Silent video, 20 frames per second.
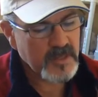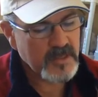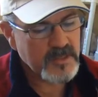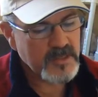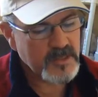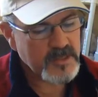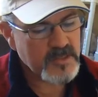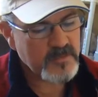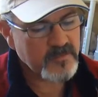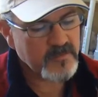
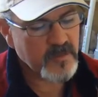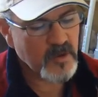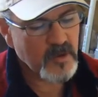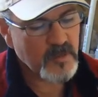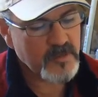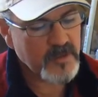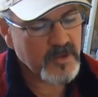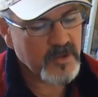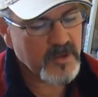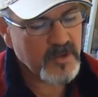took some
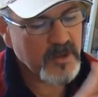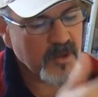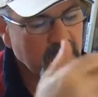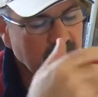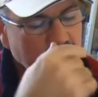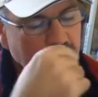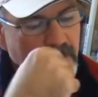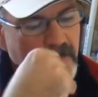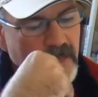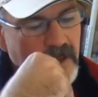foam
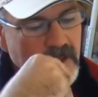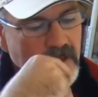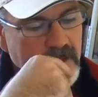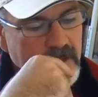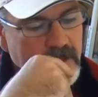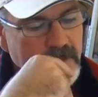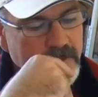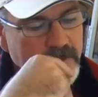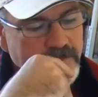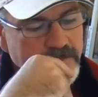cure,
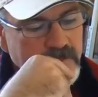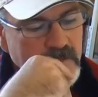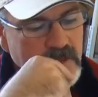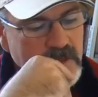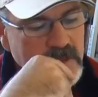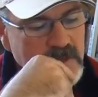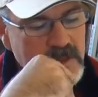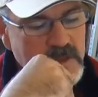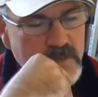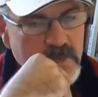
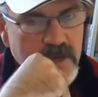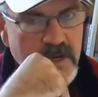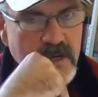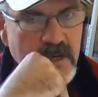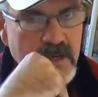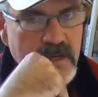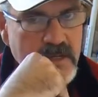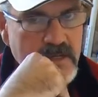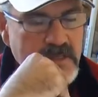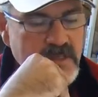you know, spread a
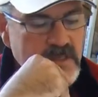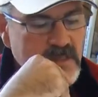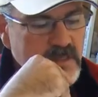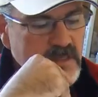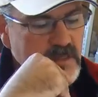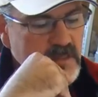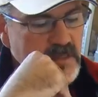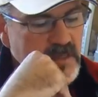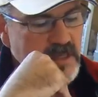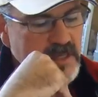nice